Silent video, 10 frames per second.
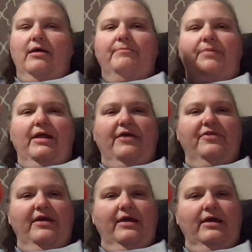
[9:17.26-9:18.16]
But I
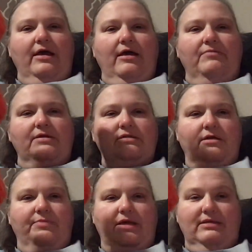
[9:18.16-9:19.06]
think this is
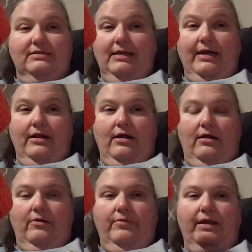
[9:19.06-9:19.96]
going to be his second
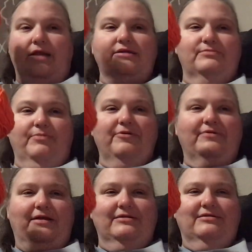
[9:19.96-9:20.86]
Halloween, and his
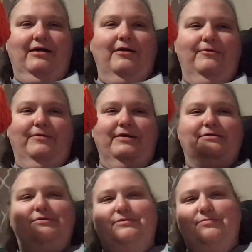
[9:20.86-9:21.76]
birthday is Halloween,
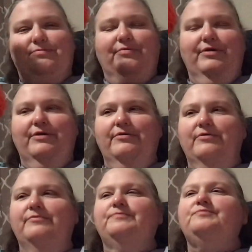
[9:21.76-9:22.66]
so it's pretty
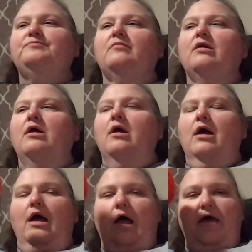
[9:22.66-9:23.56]
cool.
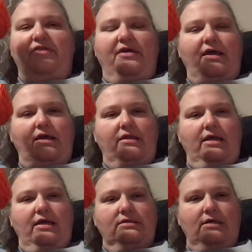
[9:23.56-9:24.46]
I think
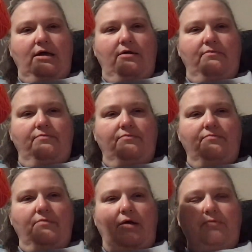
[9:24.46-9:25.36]
that I'm
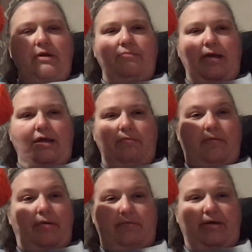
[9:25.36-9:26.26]
going to make him a
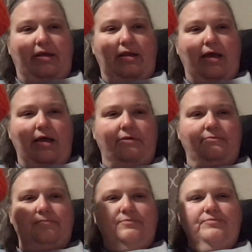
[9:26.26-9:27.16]
pumpkin hat
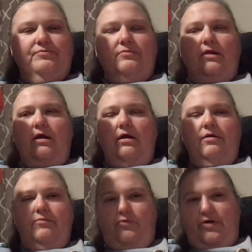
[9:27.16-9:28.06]

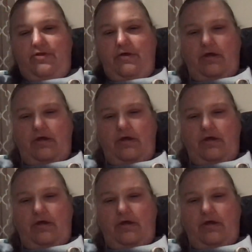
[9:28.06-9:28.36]
with